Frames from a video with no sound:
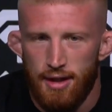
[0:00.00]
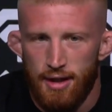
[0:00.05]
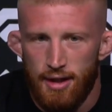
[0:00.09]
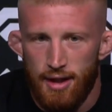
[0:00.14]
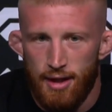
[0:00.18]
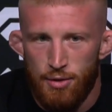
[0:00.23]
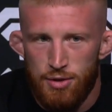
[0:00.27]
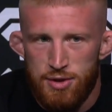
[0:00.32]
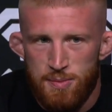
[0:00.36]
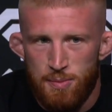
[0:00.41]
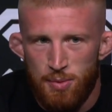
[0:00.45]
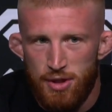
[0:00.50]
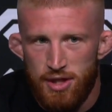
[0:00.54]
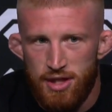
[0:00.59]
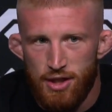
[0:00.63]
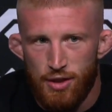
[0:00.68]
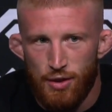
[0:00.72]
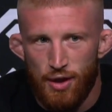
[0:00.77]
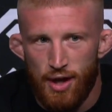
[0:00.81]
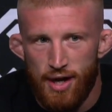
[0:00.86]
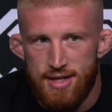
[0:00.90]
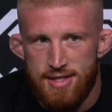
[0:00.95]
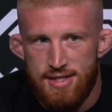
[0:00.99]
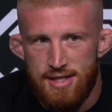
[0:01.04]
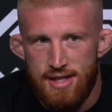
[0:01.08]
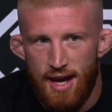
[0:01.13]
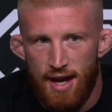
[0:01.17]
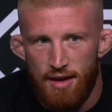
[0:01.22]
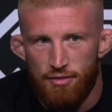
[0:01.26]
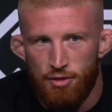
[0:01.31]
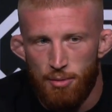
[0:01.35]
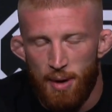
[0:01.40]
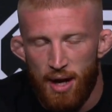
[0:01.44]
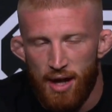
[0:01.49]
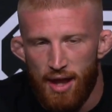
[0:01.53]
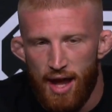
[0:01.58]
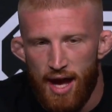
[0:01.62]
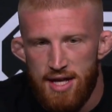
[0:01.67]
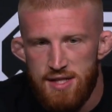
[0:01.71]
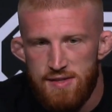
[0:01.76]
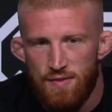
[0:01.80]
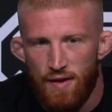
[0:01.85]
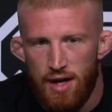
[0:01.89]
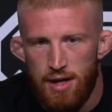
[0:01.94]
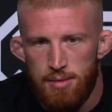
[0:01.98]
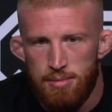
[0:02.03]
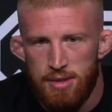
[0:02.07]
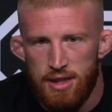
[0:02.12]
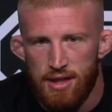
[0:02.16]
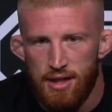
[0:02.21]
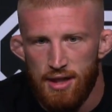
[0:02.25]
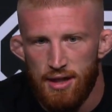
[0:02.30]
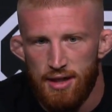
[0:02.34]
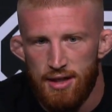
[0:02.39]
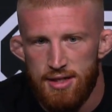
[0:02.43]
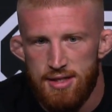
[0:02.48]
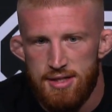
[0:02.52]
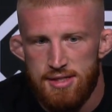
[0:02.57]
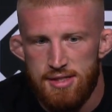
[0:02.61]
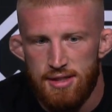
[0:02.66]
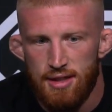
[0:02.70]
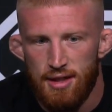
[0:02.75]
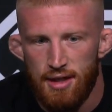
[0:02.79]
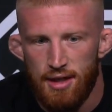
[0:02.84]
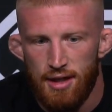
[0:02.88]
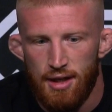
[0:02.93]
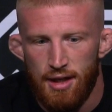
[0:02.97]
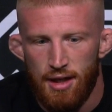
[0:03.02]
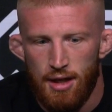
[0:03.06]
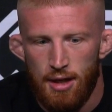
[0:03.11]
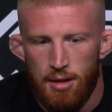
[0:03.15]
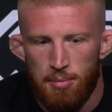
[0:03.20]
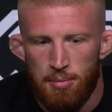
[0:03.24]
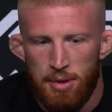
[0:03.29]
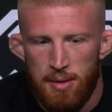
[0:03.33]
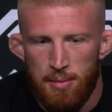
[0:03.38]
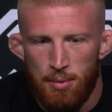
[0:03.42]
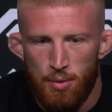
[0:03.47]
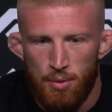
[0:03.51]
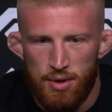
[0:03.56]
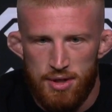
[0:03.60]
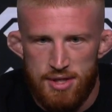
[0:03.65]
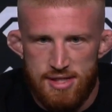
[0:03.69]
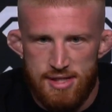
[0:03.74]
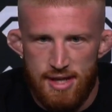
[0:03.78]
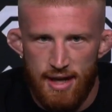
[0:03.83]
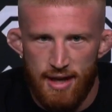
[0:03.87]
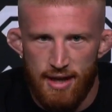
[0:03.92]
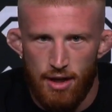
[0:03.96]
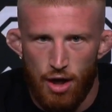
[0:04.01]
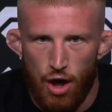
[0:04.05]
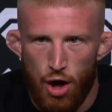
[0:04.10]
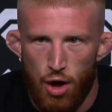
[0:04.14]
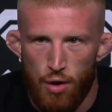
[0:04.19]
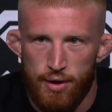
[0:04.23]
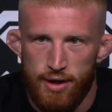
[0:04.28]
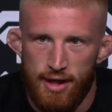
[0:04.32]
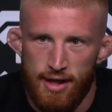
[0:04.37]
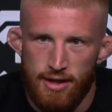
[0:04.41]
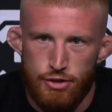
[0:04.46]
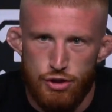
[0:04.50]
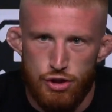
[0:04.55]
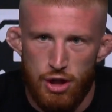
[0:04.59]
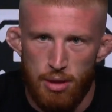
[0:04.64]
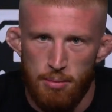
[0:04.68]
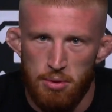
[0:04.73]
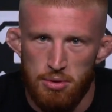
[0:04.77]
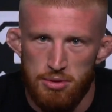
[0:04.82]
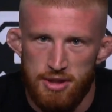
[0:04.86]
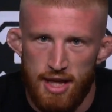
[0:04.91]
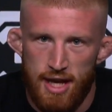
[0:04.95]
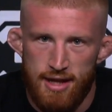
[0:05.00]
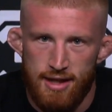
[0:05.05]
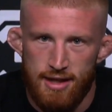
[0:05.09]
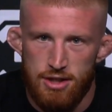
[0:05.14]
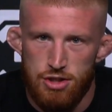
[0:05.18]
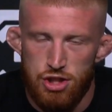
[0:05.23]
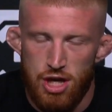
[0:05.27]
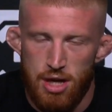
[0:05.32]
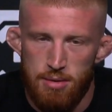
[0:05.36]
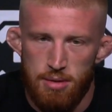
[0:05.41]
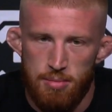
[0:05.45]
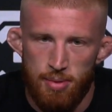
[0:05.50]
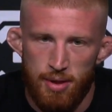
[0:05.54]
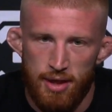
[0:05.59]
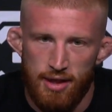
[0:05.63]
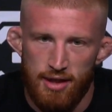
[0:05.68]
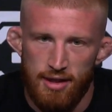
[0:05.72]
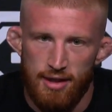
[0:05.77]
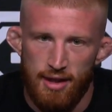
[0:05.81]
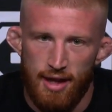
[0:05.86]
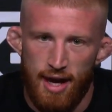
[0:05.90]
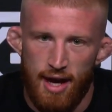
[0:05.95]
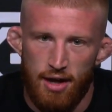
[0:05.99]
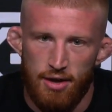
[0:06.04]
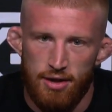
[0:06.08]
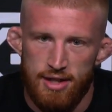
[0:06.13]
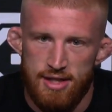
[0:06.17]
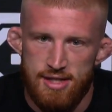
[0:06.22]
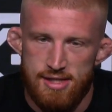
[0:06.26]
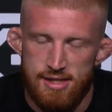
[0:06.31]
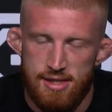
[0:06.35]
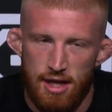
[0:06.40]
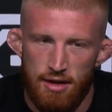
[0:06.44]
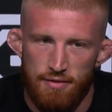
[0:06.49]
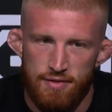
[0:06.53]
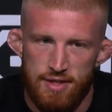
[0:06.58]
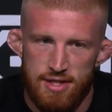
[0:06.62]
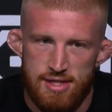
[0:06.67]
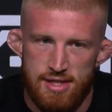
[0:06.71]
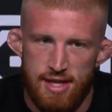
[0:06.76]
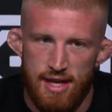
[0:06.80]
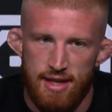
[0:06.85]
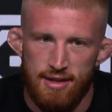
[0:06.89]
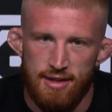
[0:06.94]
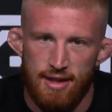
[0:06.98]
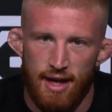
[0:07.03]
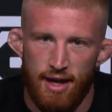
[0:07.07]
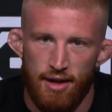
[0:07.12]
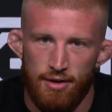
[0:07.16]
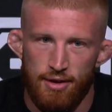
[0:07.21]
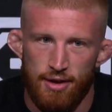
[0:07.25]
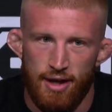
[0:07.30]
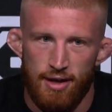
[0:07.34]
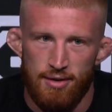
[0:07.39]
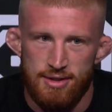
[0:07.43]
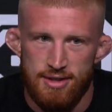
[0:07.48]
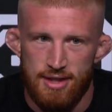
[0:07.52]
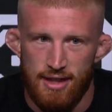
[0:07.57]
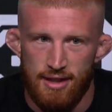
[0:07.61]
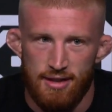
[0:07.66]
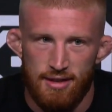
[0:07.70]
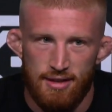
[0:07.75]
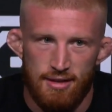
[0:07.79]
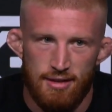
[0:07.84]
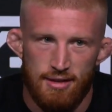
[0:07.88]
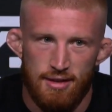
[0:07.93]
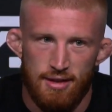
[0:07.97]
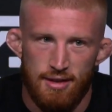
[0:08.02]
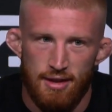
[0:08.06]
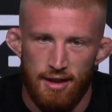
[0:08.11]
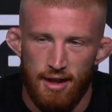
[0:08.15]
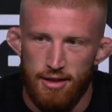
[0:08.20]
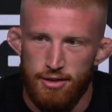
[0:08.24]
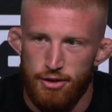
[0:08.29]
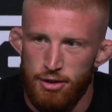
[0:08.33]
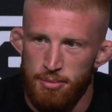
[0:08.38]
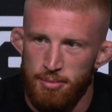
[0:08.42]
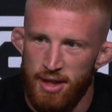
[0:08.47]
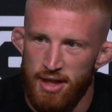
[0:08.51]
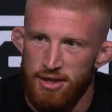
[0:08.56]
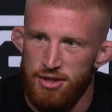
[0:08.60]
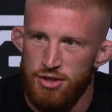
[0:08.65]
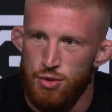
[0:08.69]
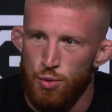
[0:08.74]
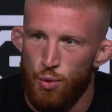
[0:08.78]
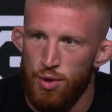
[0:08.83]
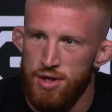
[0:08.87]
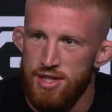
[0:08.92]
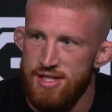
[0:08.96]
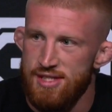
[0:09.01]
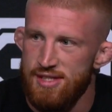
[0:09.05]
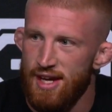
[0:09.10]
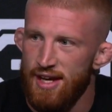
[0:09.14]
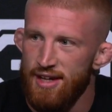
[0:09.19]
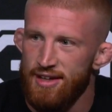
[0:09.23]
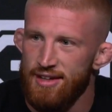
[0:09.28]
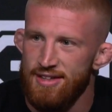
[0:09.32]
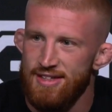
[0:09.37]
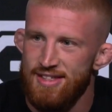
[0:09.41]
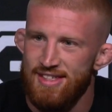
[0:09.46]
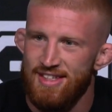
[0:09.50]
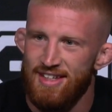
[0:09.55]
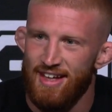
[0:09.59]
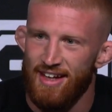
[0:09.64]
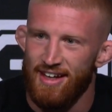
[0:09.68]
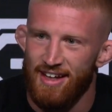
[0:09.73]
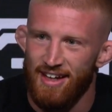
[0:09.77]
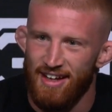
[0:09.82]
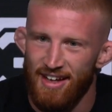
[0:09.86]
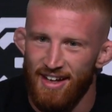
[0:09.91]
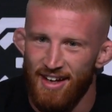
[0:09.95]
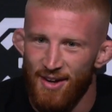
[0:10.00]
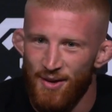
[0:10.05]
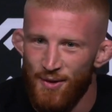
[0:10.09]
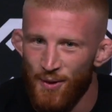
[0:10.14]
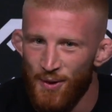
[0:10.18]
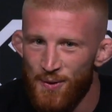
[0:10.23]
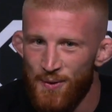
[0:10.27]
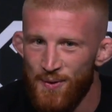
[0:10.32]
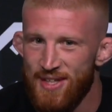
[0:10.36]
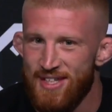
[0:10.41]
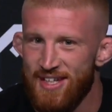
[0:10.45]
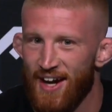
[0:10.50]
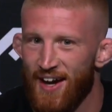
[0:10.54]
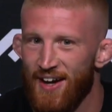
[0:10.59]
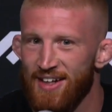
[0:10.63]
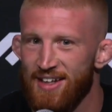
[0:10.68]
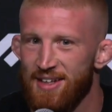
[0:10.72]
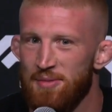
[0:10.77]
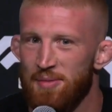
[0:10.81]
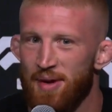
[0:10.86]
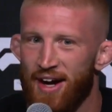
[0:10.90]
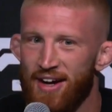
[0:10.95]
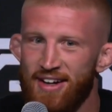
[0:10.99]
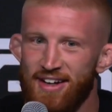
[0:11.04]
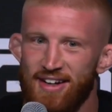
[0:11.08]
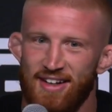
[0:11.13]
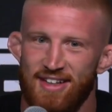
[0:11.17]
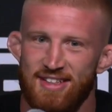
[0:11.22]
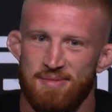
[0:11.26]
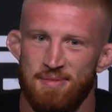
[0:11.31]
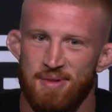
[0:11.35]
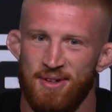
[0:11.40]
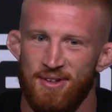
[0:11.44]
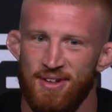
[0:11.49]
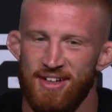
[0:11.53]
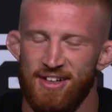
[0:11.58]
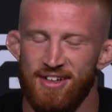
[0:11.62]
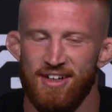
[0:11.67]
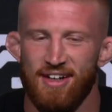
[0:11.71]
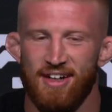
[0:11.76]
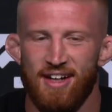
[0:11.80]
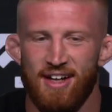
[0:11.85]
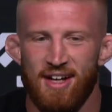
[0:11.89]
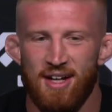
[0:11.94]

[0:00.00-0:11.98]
It was pretty crazy after my last fight because people were saying, oh, he had trouble taking Jamie Pickett down. He stuffed his takedown. And I was like, I took him down in 20 seconds. Like, what are we talking about here? Let's be real.